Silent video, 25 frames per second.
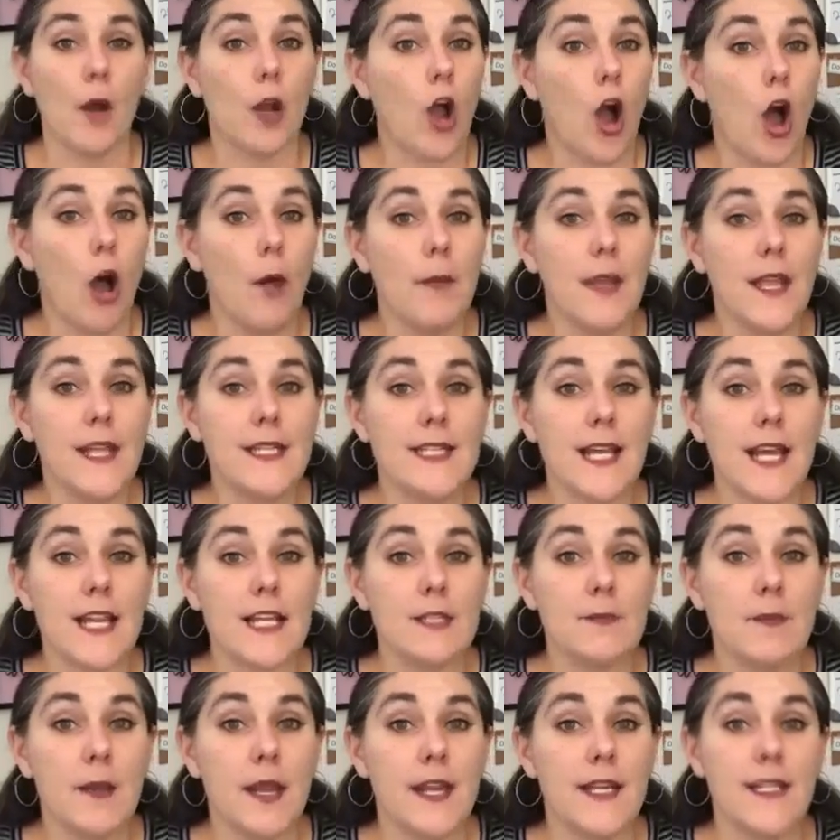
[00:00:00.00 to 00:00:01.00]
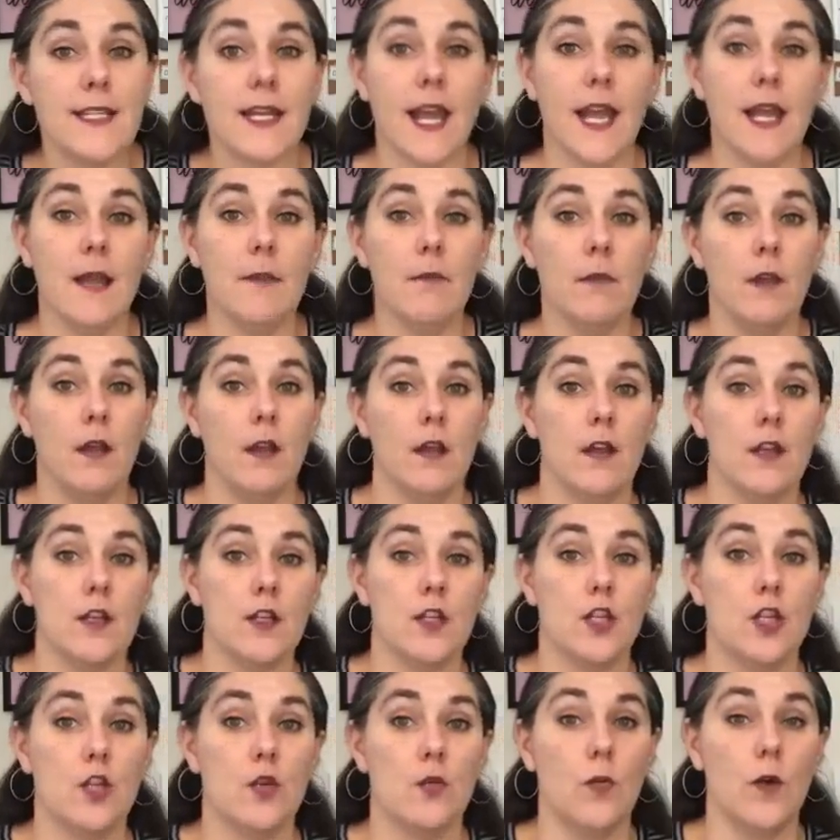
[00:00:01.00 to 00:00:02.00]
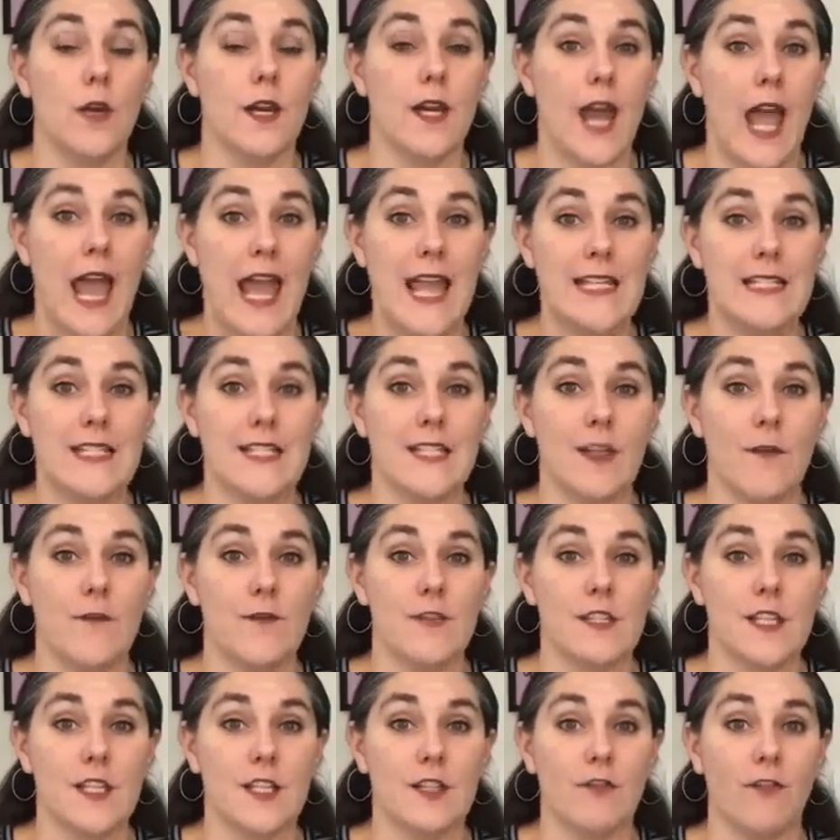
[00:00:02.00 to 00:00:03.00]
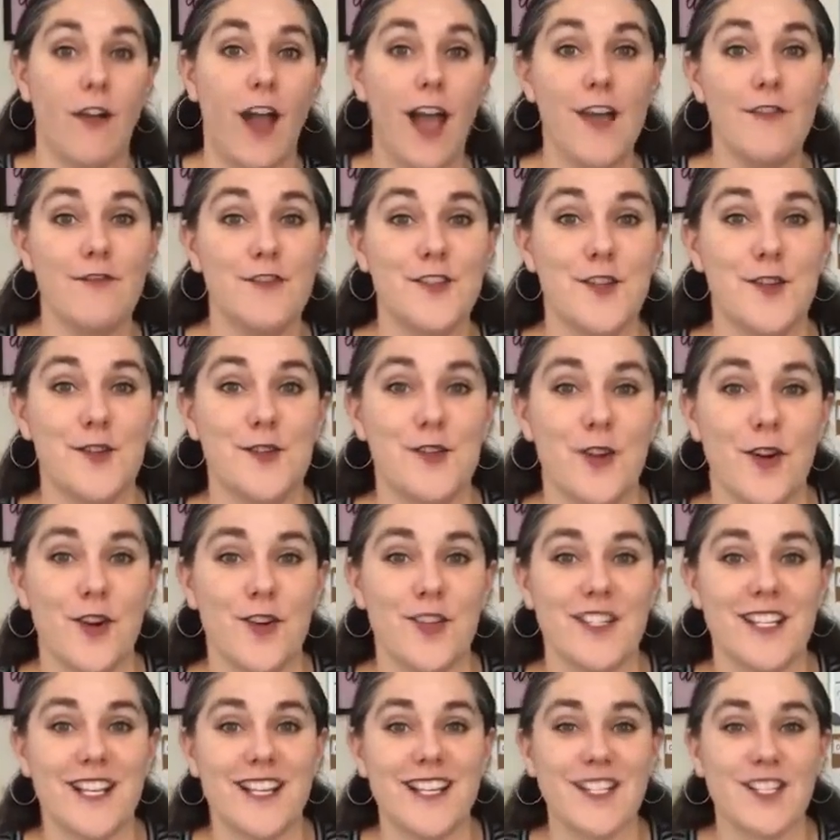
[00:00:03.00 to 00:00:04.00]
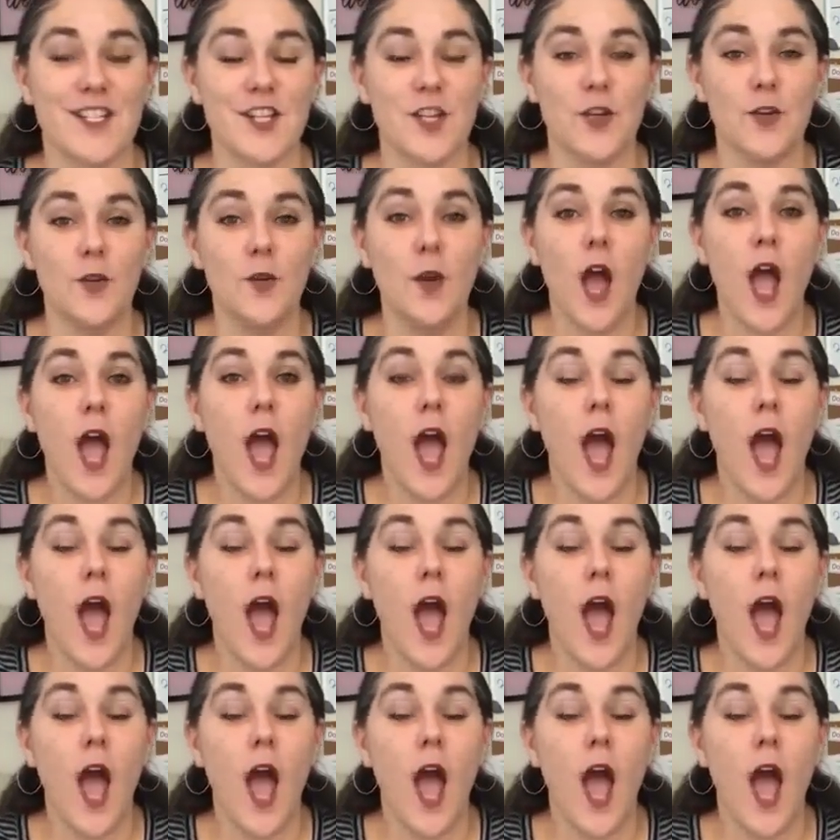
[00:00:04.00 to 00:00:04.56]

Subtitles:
Call me, text me anytime, 219-765-2062.